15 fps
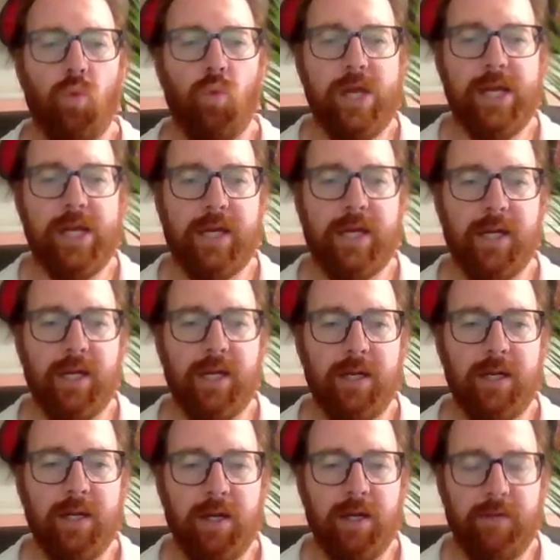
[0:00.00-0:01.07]
we
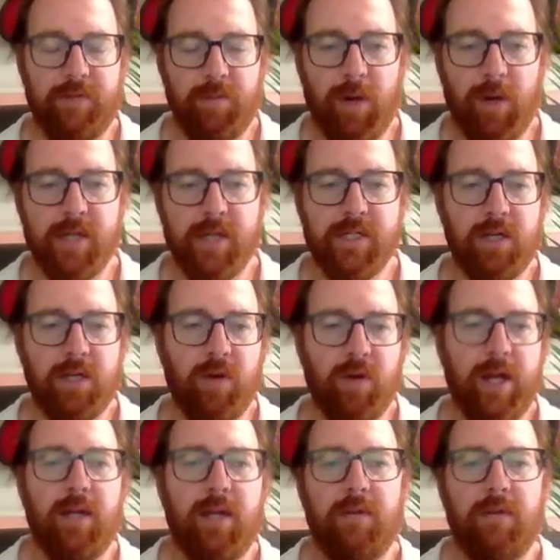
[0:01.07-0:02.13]
can, if you pause it,
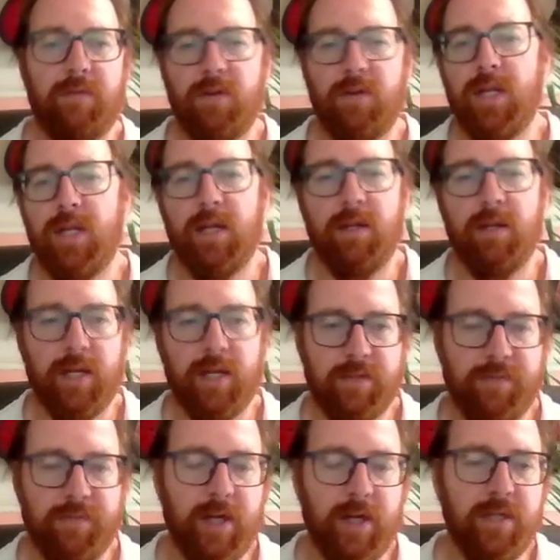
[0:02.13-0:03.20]
great. If you didn't,
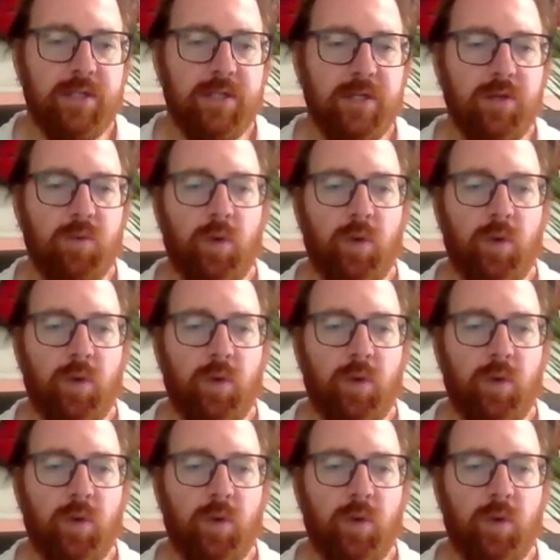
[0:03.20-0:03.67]
that's fine too.